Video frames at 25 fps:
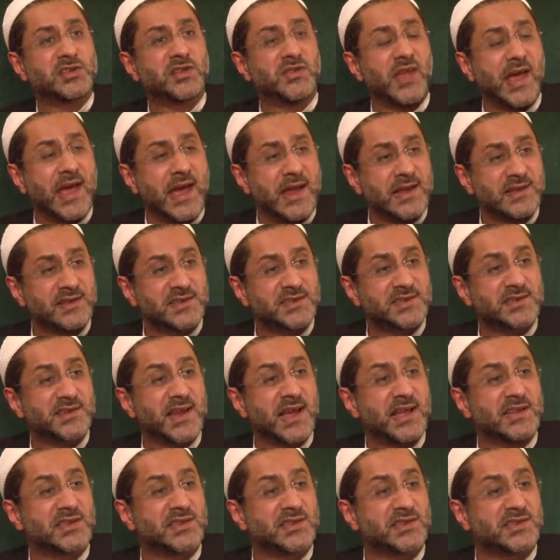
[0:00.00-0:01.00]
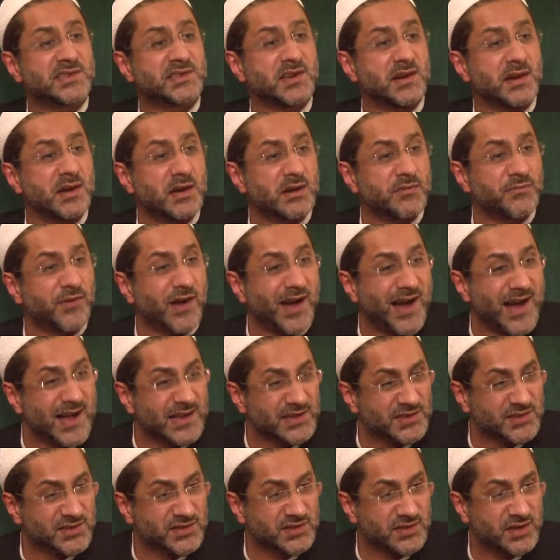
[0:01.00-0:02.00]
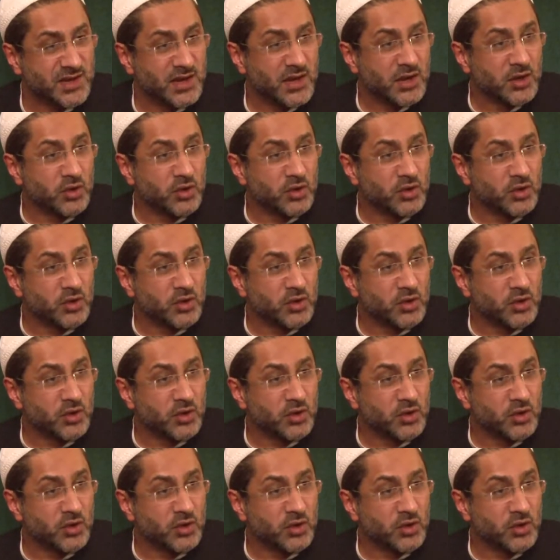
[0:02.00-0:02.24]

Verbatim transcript: then can serve us